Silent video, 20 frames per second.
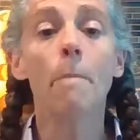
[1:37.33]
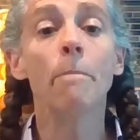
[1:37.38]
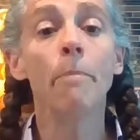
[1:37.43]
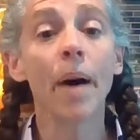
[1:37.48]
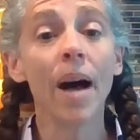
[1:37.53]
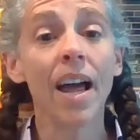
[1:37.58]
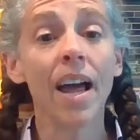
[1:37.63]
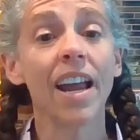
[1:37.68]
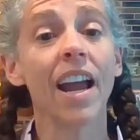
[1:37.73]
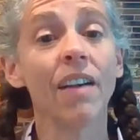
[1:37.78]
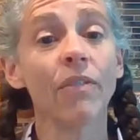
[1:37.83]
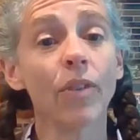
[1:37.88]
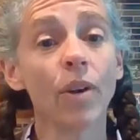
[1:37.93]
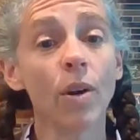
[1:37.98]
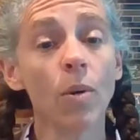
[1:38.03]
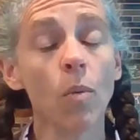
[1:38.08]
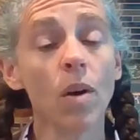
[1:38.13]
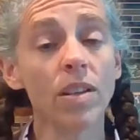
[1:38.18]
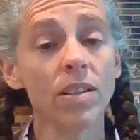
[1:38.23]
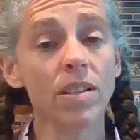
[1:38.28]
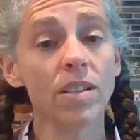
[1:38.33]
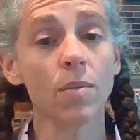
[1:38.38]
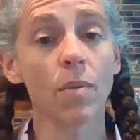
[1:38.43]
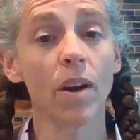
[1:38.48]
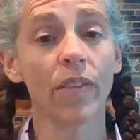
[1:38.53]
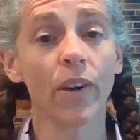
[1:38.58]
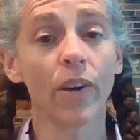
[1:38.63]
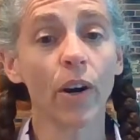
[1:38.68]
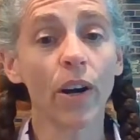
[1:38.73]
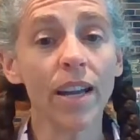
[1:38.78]
But every once in a
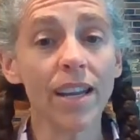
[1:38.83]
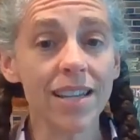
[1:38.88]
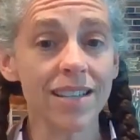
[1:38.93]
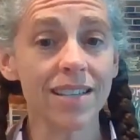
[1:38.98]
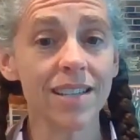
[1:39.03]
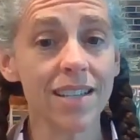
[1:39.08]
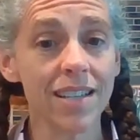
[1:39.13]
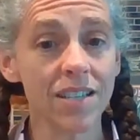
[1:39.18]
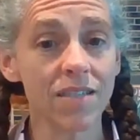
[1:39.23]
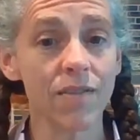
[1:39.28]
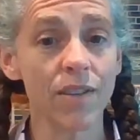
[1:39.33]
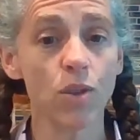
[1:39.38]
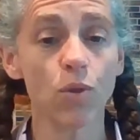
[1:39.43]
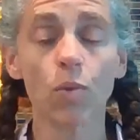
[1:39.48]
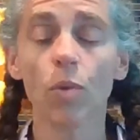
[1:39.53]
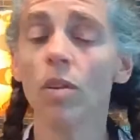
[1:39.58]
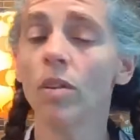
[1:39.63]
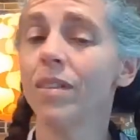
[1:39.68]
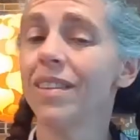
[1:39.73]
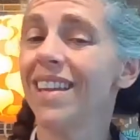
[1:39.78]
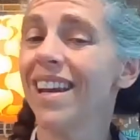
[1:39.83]
while, there is an individual